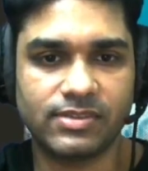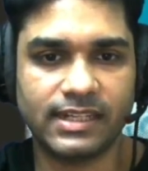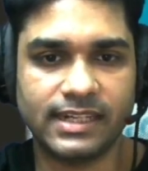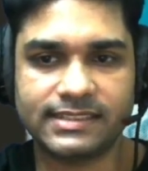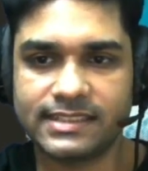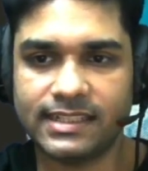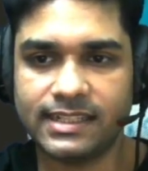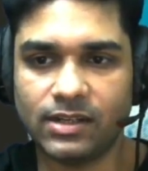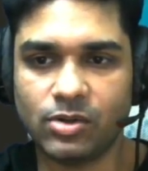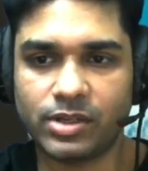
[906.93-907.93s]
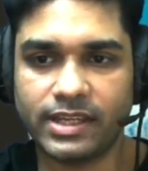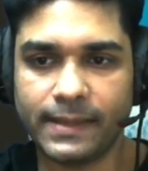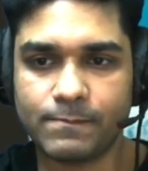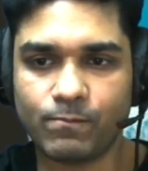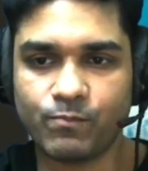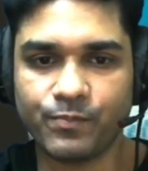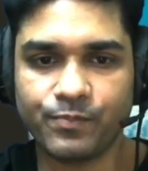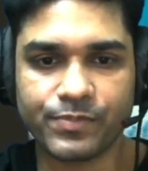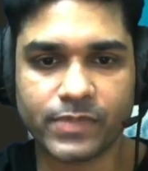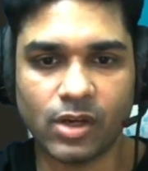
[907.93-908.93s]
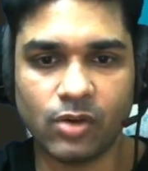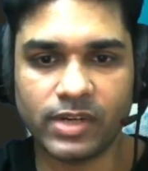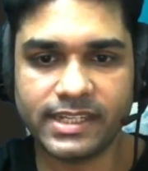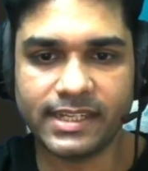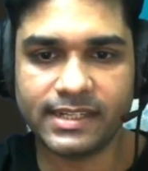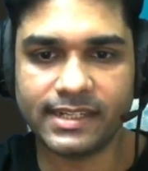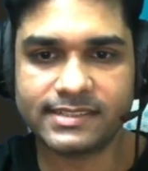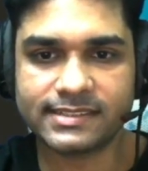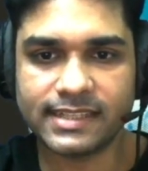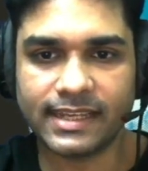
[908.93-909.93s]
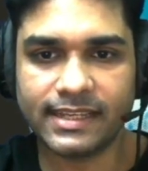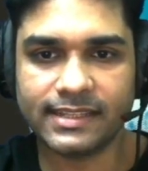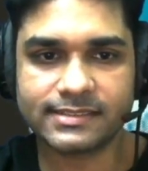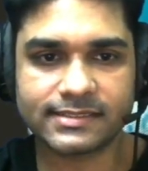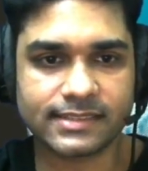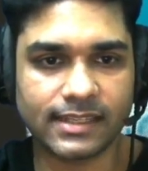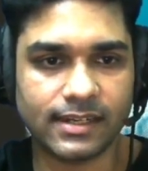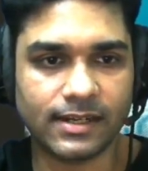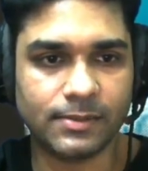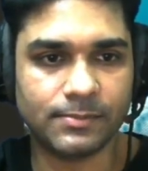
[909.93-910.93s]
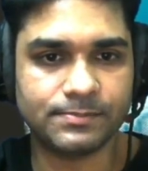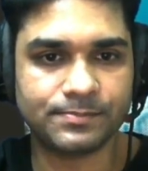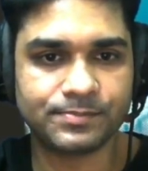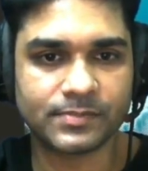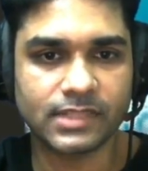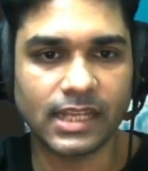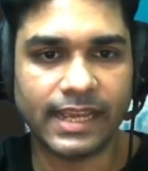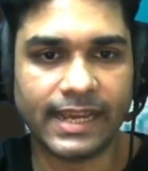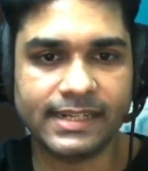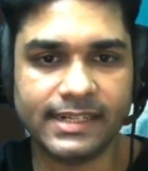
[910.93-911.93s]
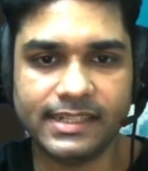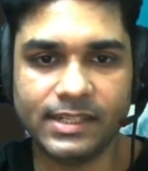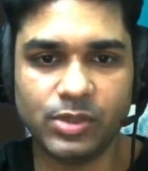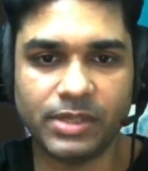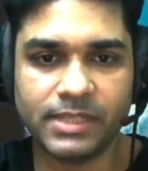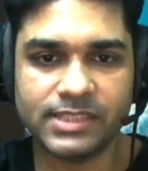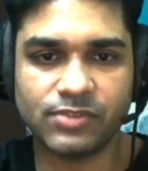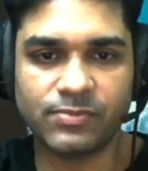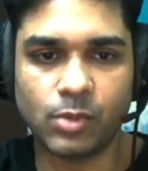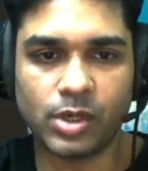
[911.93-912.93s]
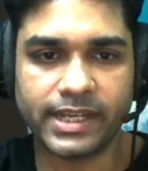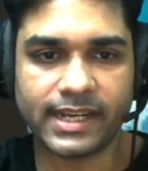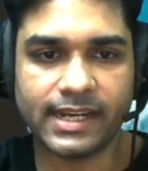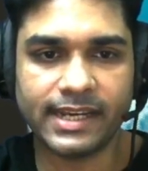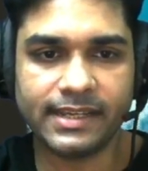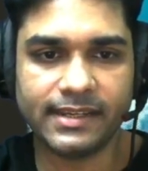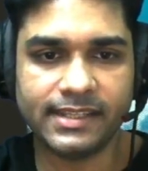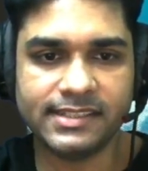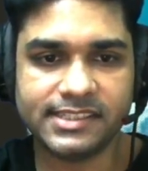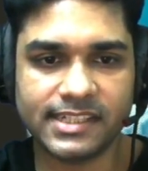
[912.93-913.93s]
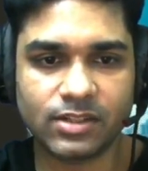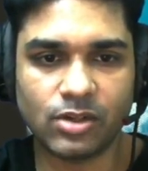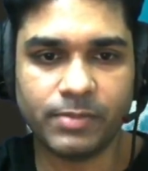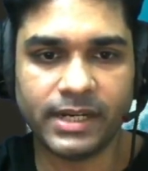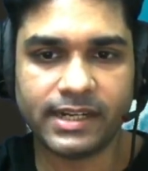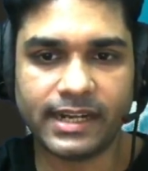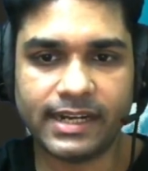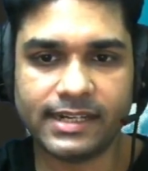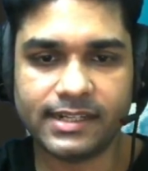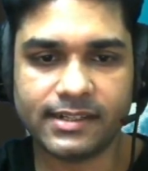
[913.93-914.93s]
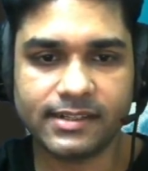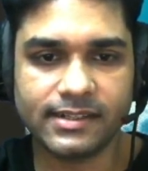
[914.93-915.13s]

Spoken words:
Let's say, okay, over here it says added new image of Mordecai, initial comment, added